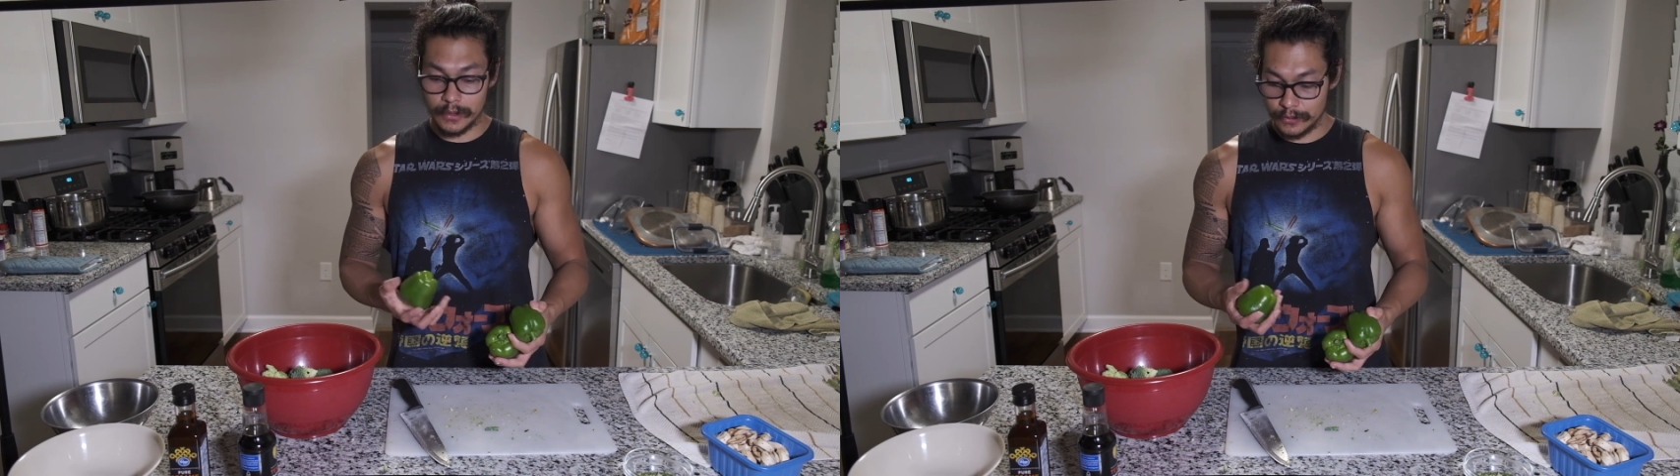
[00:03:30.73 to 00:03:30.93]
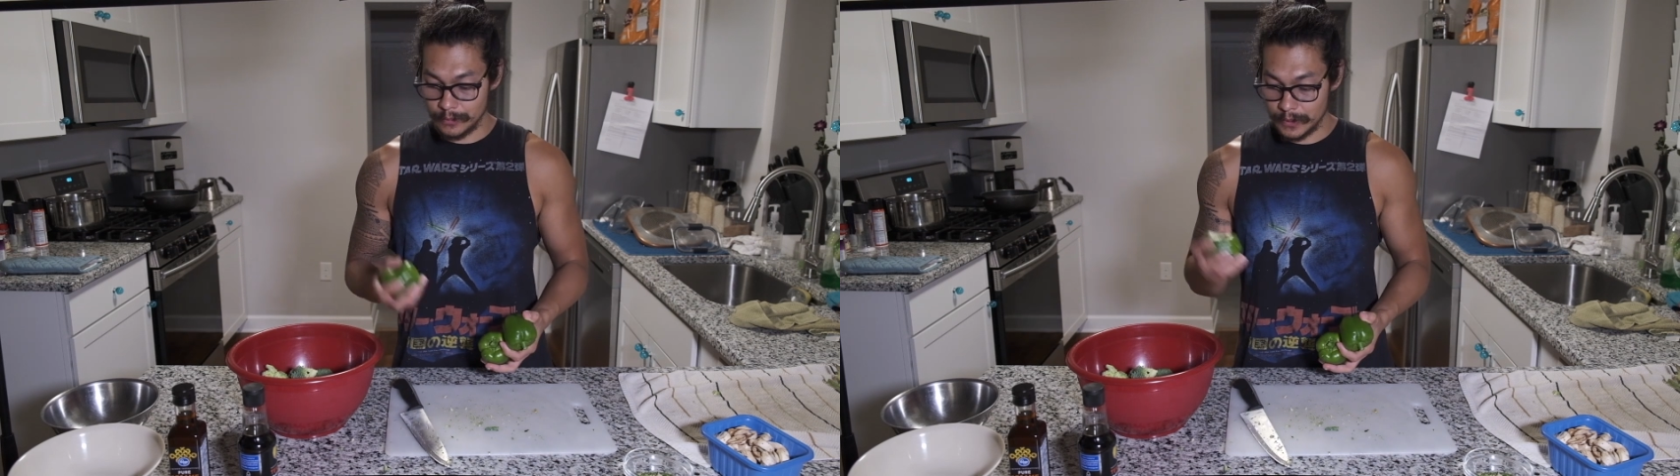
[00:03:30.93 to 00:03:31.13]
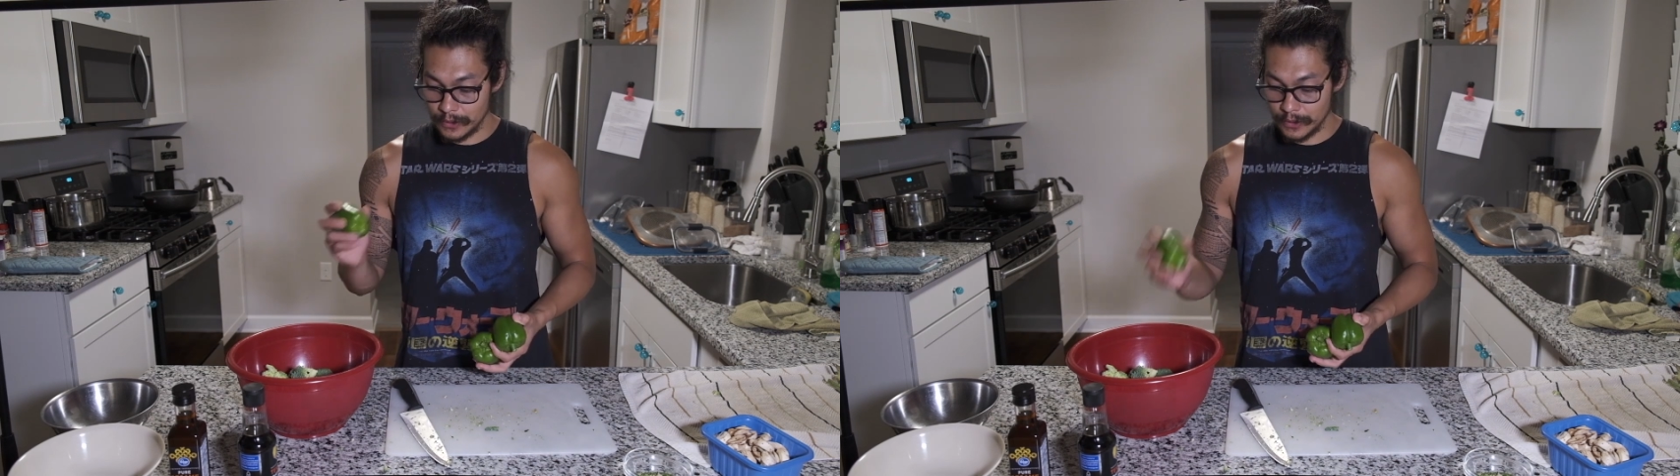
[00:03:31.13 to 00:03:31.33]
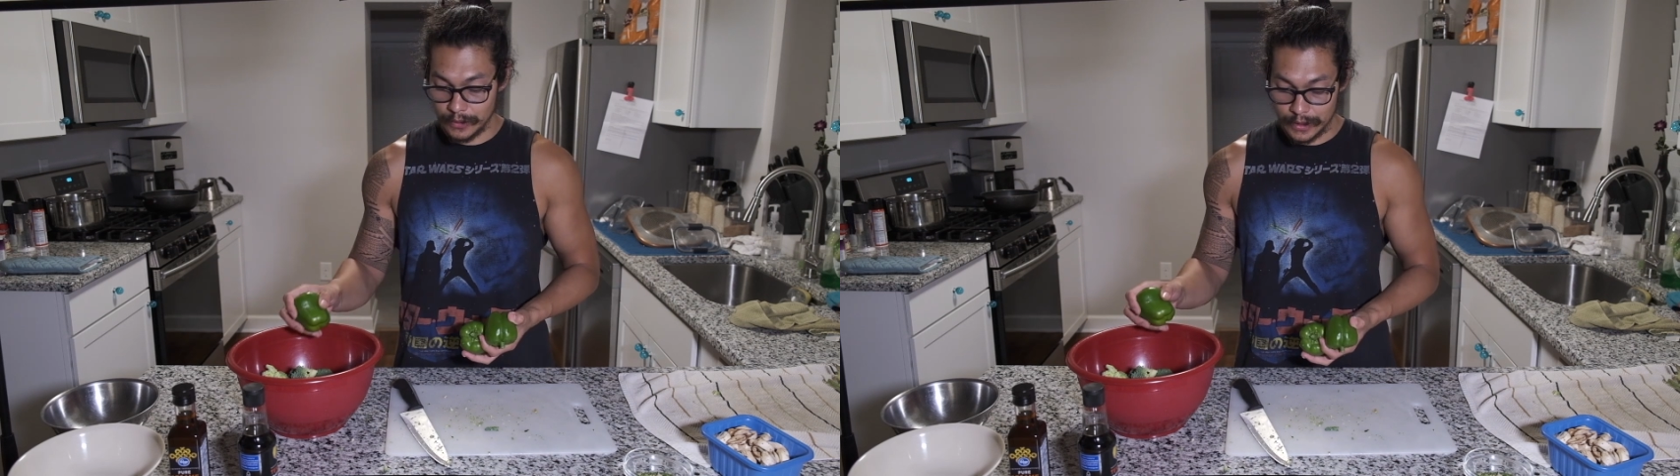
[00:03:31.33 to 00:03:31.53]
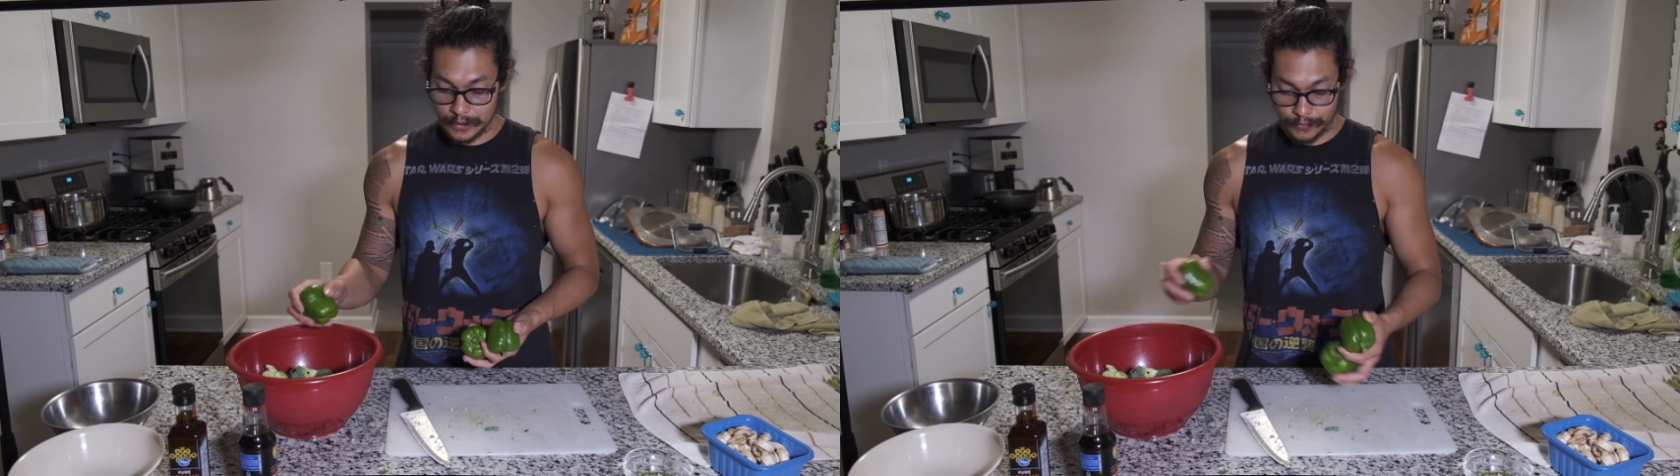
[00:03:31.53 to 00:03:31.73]
so I'm going to cook
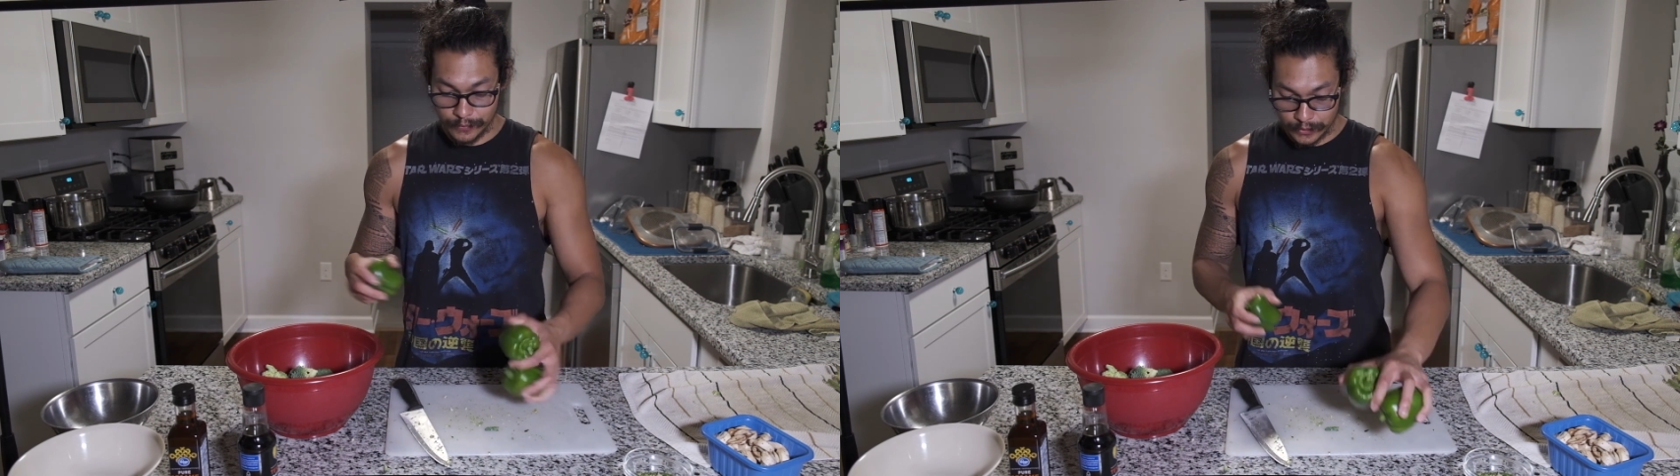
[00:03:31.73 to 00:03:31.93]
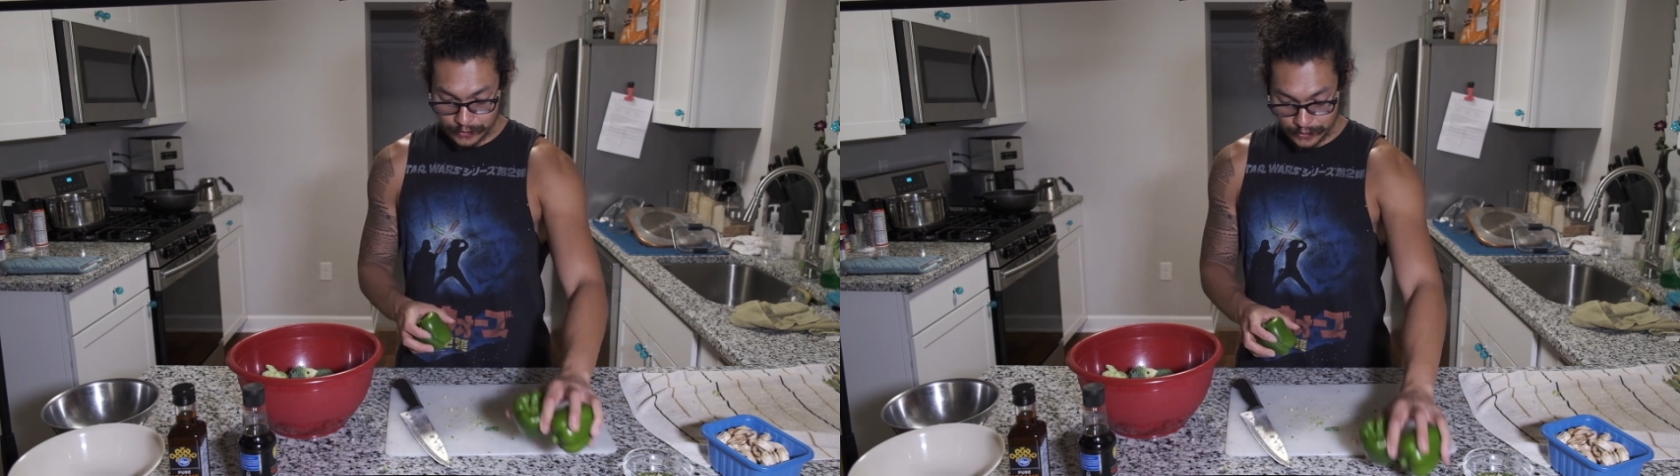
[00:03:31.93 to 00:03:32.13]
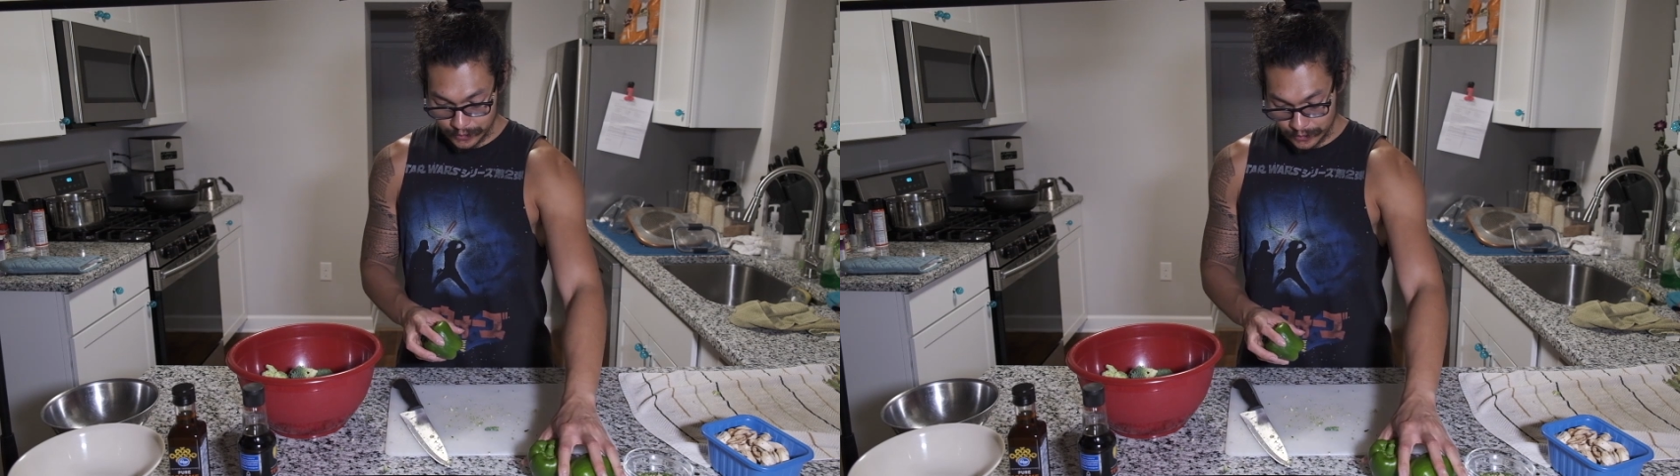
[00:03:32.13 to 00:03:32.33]
these first.